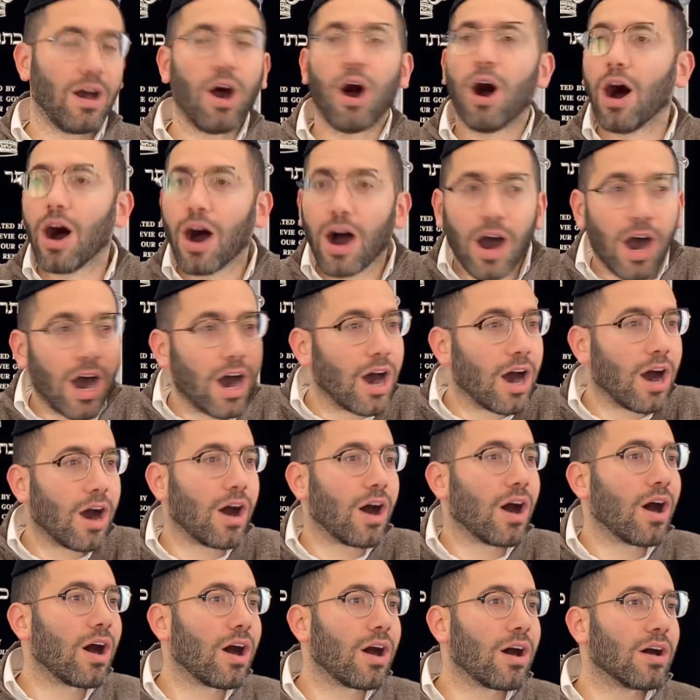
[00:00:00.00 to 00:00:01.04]

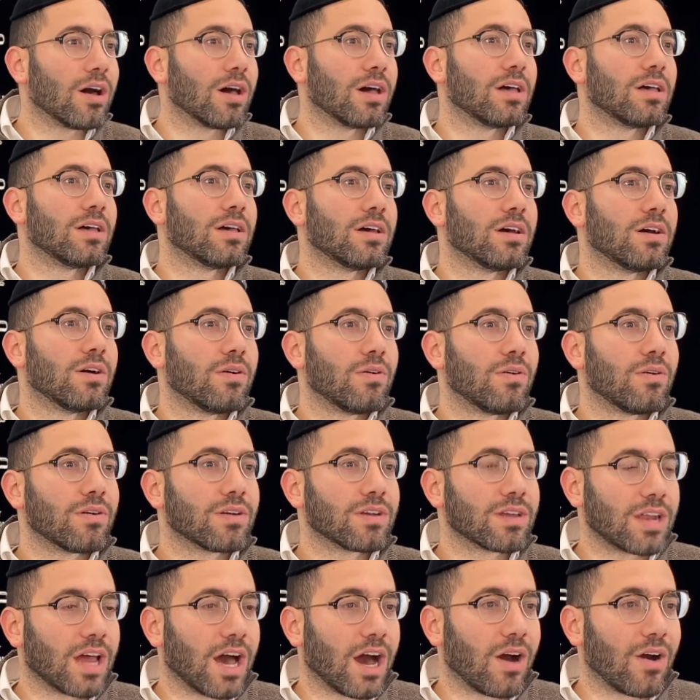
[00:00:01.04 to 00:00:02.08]
Oh,
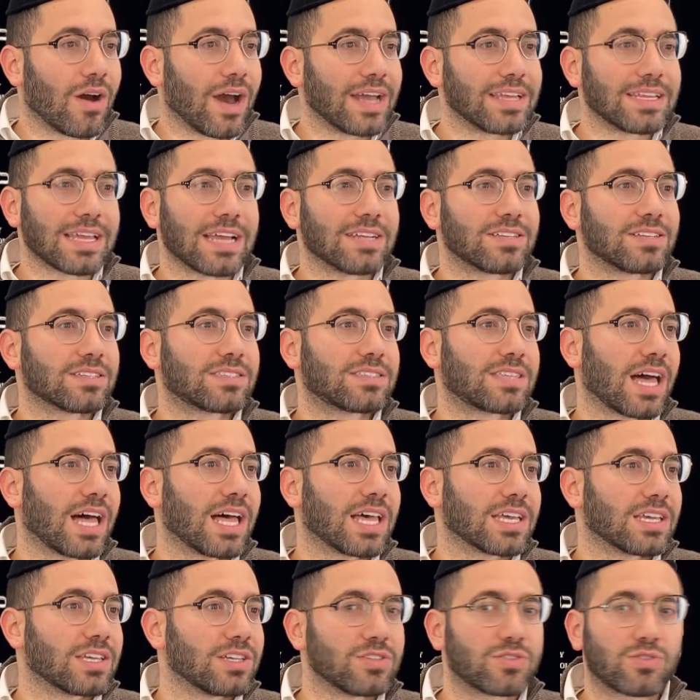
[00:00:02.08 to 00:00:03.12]
you know, and, and just
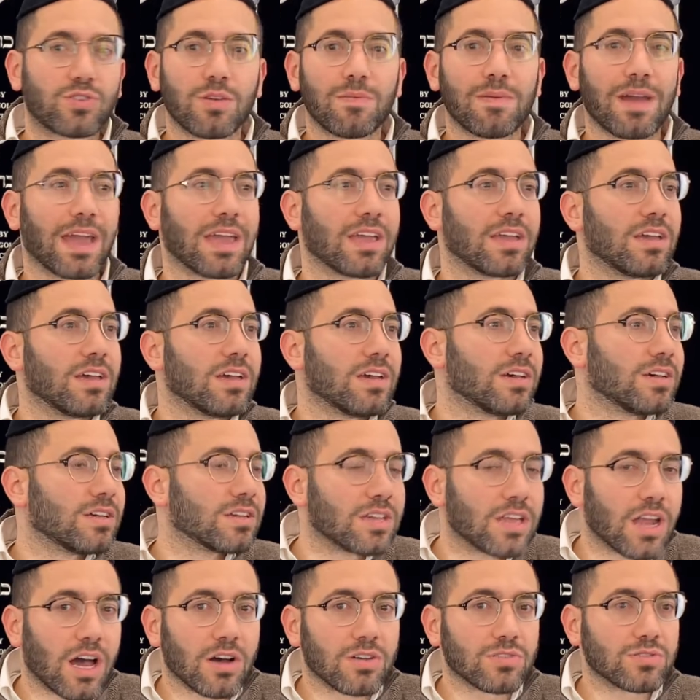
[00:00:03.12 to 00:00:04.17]
tell you, scream at
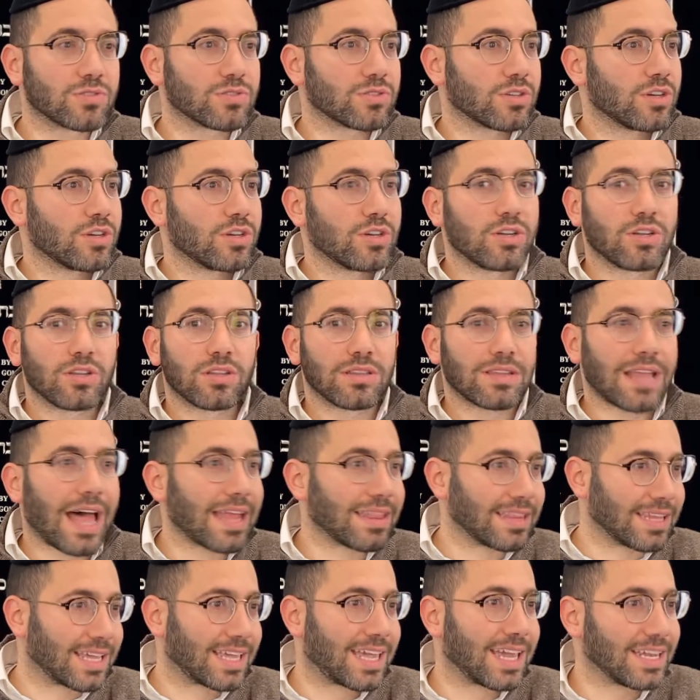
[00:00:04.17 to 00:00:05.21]
you, know,
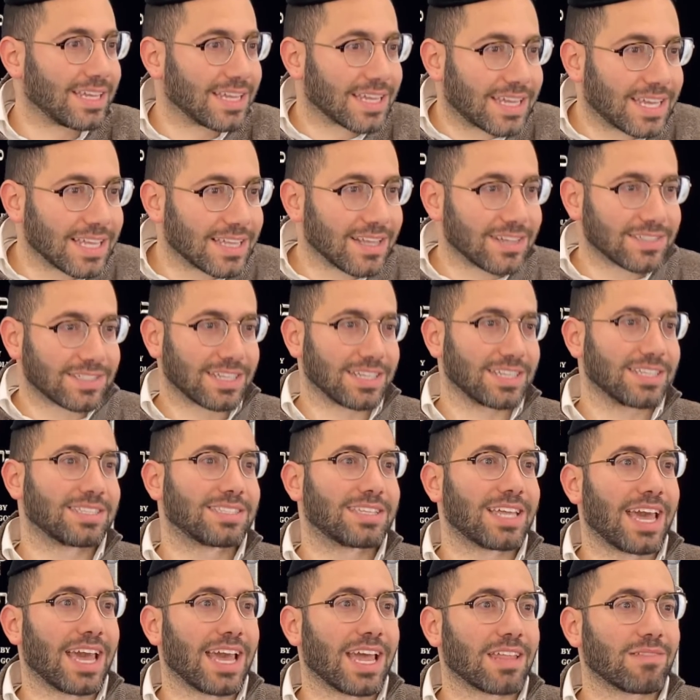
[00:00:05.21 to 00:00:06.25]
not the kid, the kid doesn't
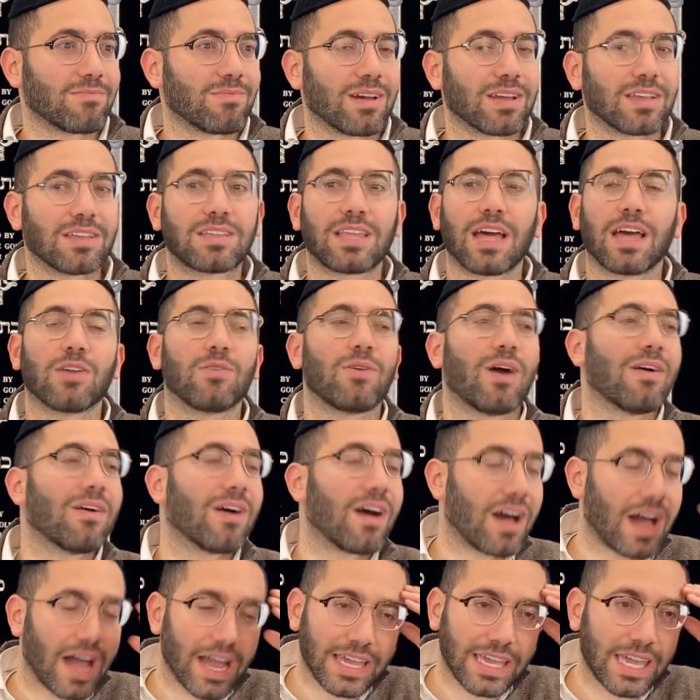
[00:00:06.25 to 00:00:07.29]
understand, but you tell you, oh,
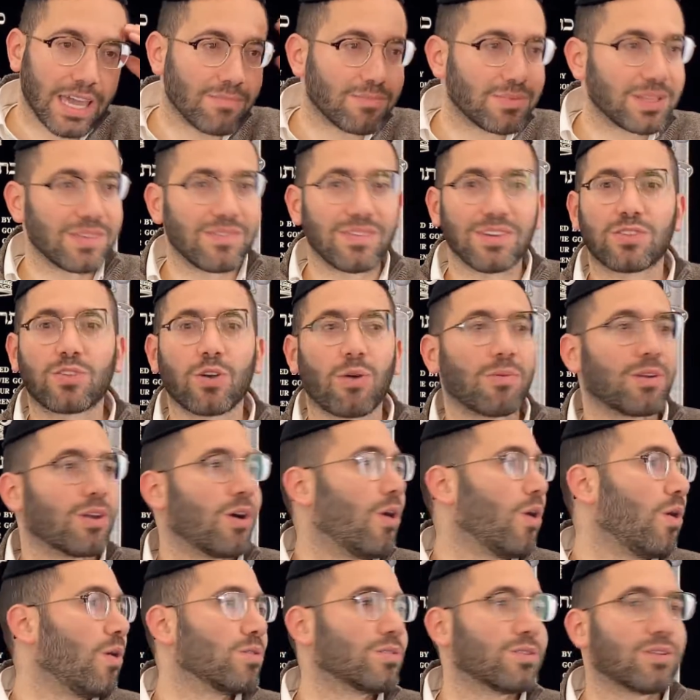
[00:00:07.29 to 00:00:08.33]
I can't believe he told me to
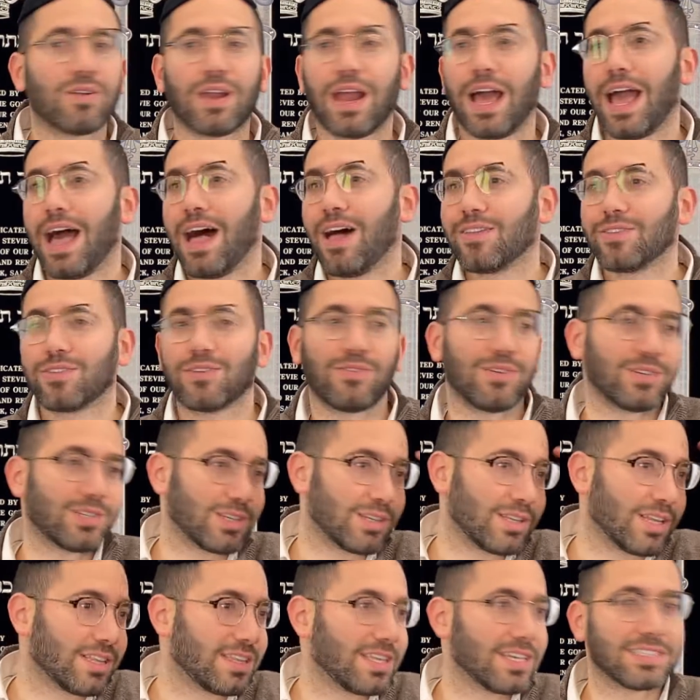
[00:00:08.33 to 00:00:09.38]
hold her and I held her and she
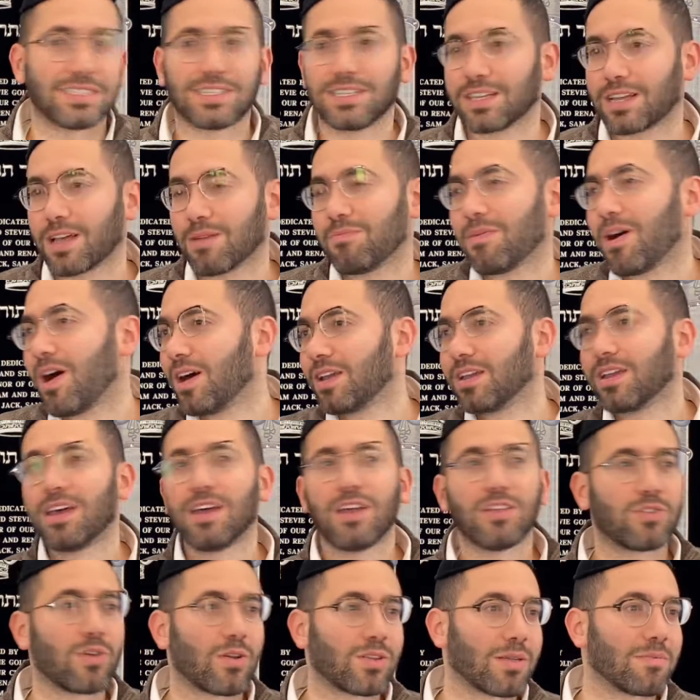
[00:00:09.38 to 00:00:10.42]
did this and then, come on,
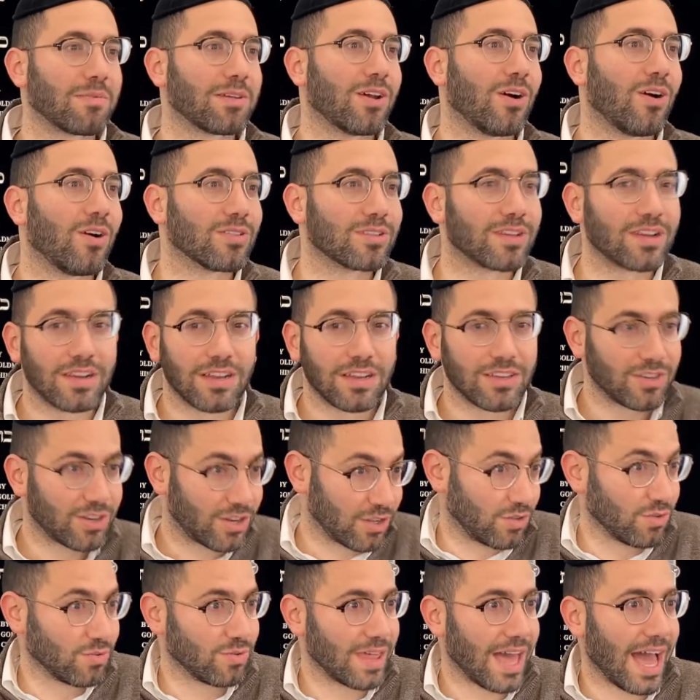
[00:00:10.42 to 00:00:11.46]
don't tell me to hold her. You
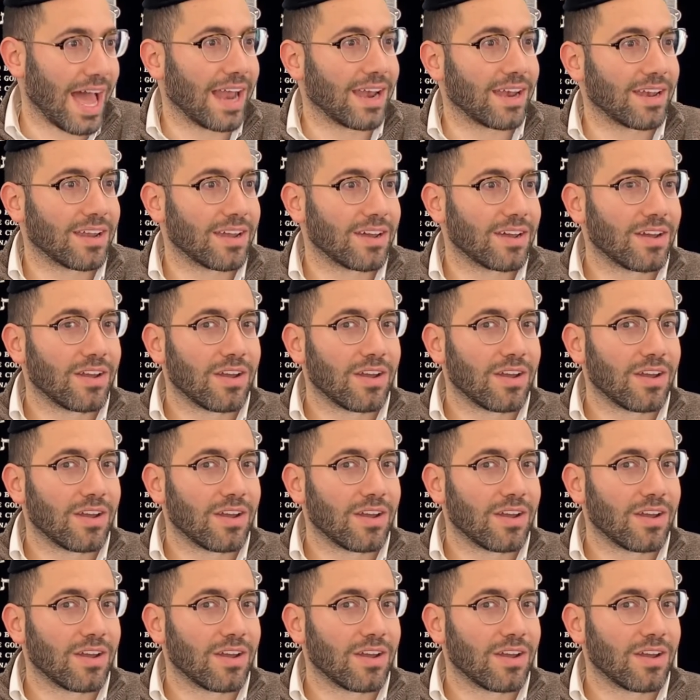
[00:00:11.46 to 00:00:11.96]
can do that.